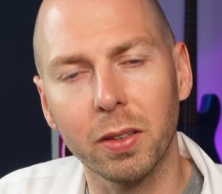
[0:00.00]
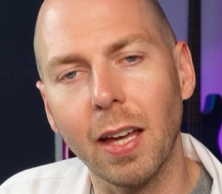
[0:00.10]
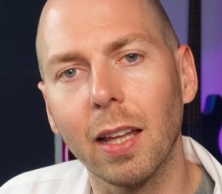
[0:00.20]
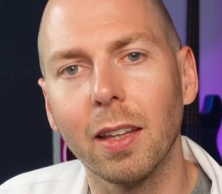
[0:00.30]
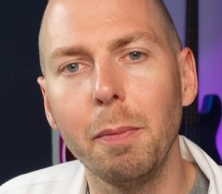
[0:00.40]
with
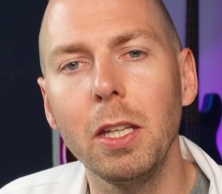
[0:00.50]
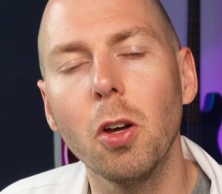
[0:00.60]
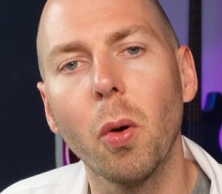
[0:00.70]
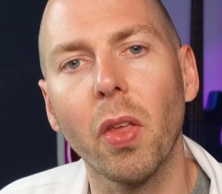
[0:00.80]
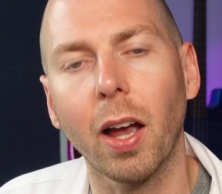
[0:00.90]
that, let me
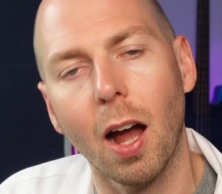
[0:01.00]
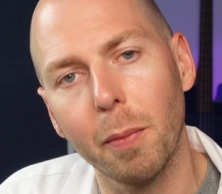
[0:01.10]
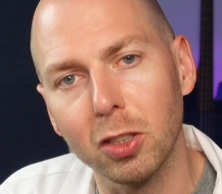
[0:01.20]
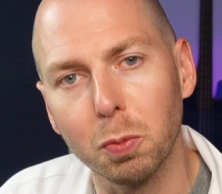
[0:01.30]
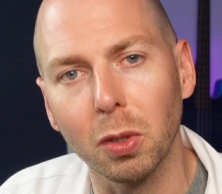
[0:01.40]
know in the
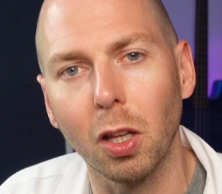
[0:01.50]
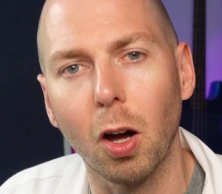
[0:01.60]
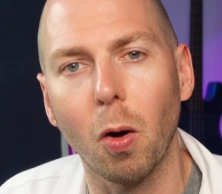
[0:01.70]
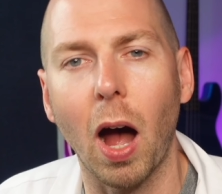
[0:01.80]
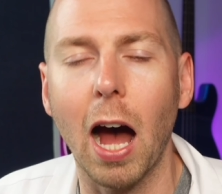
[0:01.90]
comments
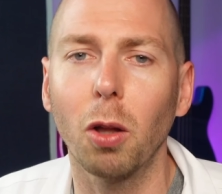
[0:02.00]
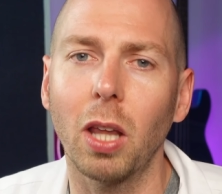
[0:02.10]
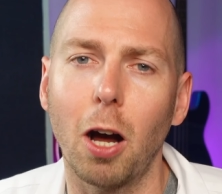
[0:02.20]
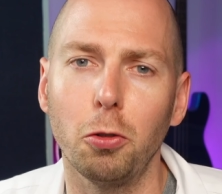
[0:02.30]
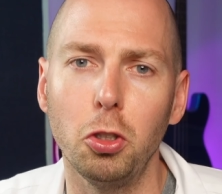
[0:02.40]
below how
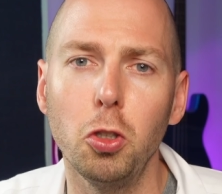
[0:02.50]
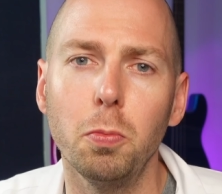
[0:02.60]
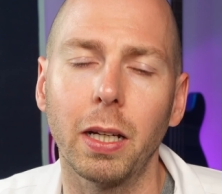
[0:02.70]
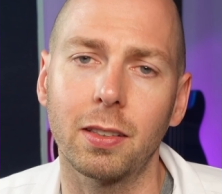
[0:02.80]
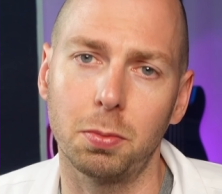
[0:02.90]
loud you
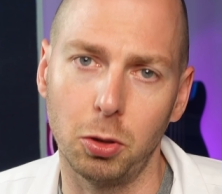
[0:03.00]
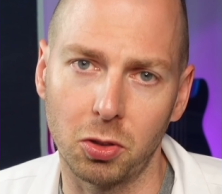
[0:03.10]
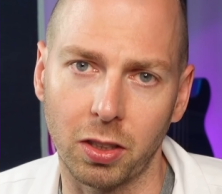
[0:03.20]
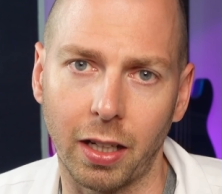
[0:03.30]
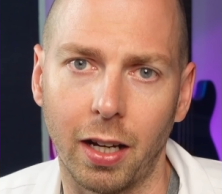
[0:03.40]
mix
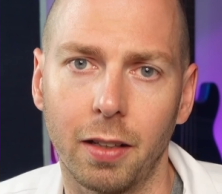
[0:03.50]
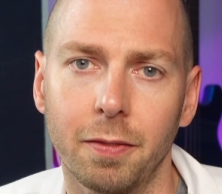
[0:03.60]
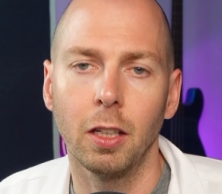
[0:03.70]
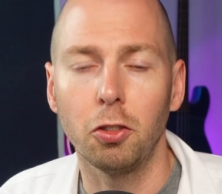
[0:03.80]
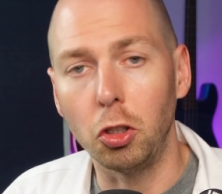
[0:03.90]
music at.
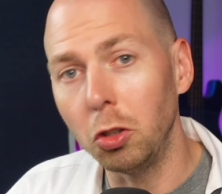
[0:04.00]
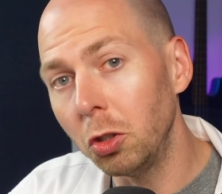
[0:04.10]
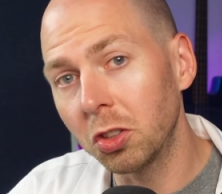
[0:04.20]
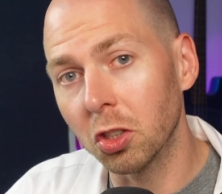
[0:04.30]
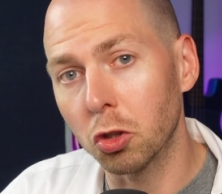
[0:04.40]
Do you
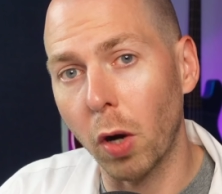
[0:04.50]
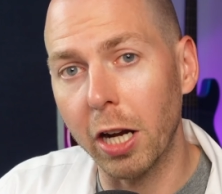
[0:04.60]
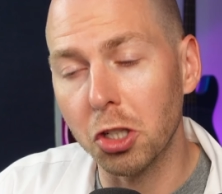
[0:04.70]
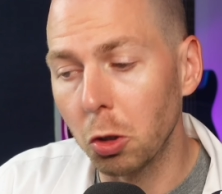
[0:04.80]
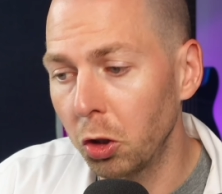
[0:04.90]
use this
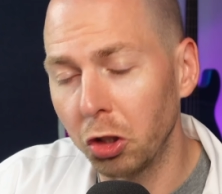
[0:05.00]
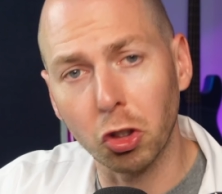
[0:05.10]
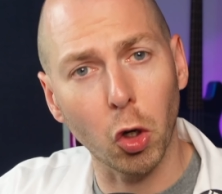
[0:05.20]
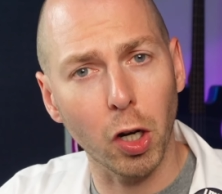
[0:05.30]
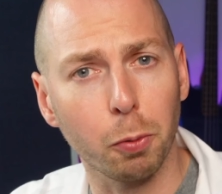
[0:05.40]
strategy where you
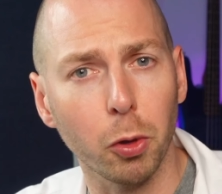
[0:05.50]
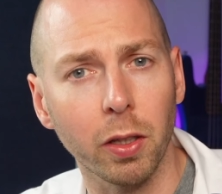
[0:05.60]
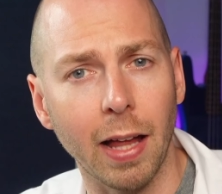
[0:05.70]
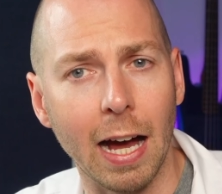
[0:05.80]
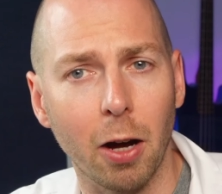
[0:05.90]
turn really
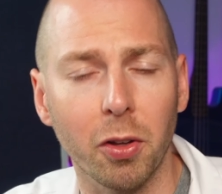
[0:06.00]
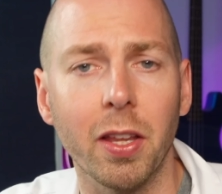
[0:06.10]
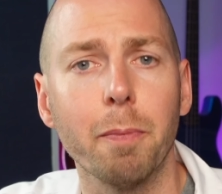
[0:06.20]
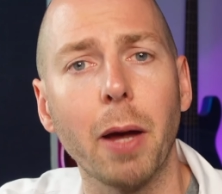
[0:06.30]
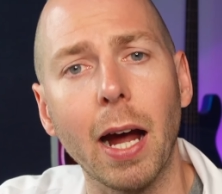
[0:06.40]
loud and
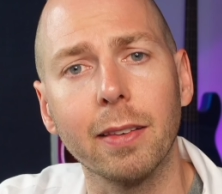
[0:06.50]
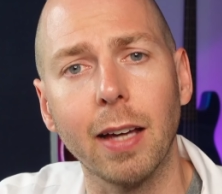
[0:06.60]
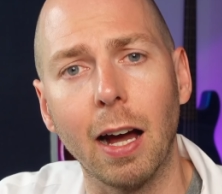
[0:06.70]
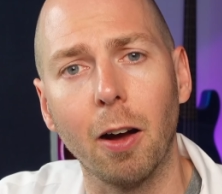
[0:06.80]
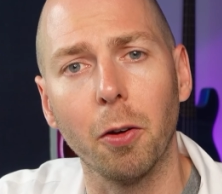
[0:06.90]
then back
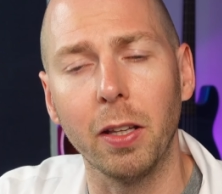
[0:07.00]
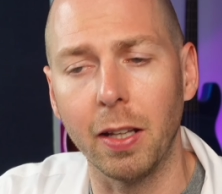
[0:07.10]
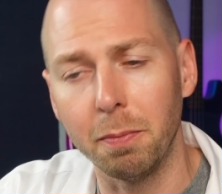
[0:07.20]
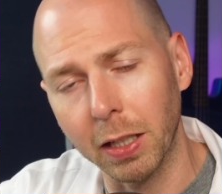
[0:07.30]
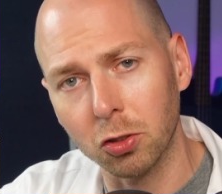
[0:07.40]
down and
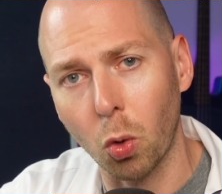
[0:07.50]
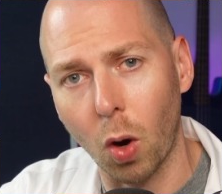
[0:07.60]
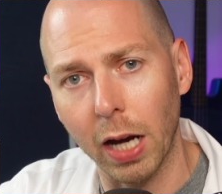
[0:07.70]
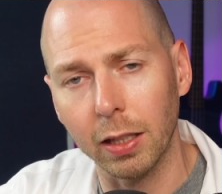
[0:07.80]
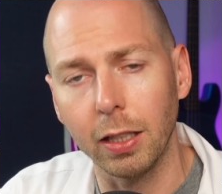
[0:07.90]
then mix
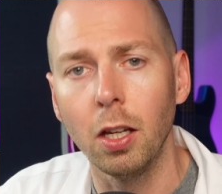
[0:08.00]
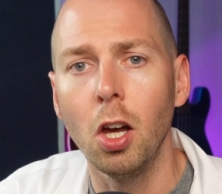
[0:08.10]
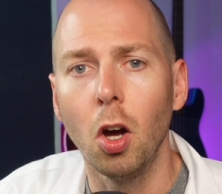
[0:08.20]
quietly?